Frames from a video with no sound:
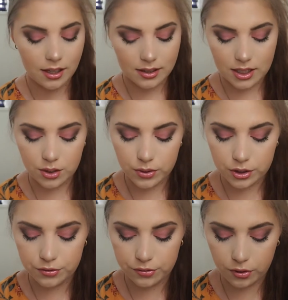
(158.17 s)
This
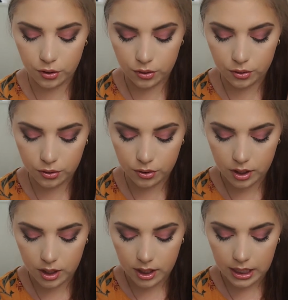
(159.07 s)
was for
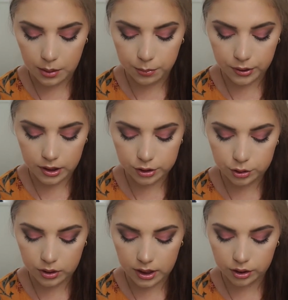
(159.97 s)
a product
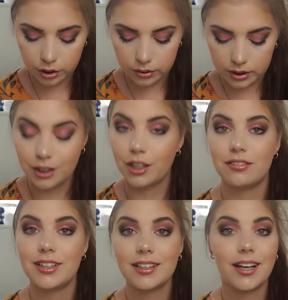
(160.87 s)
you are currently
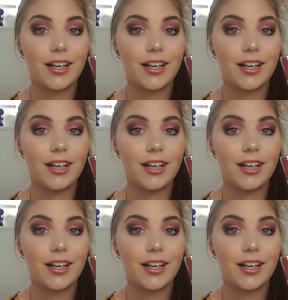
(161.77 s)
loving.